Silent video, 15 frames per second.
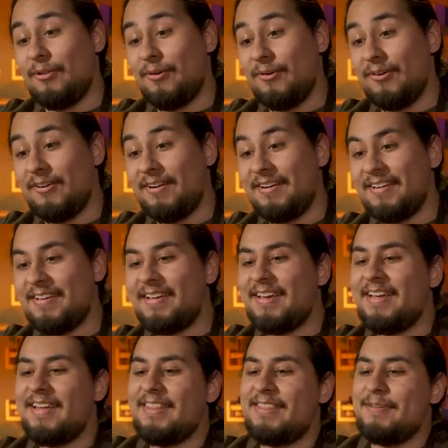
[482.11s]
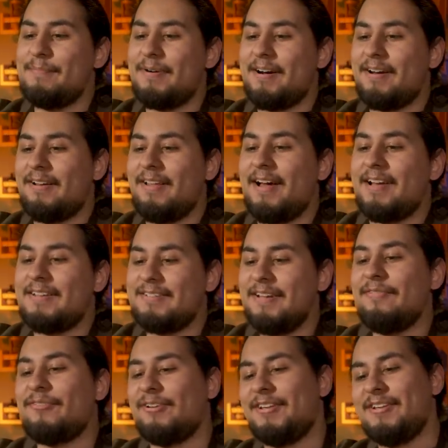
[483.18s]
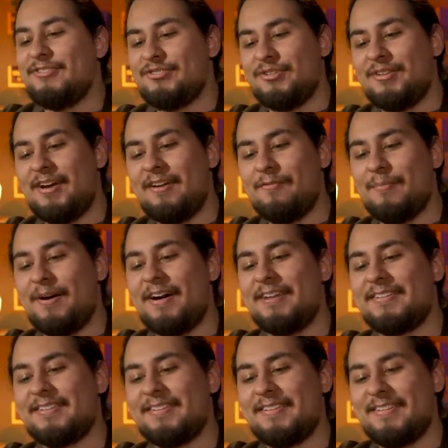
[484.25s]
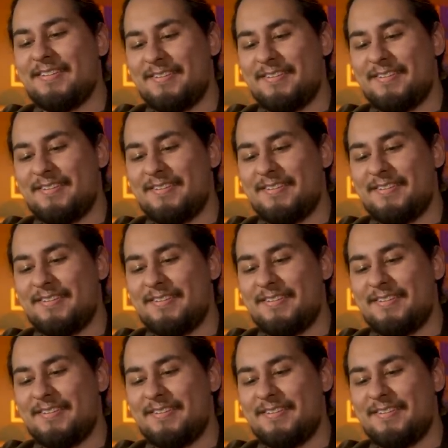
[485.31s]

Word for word: Lord. The model I definitely should not have bought.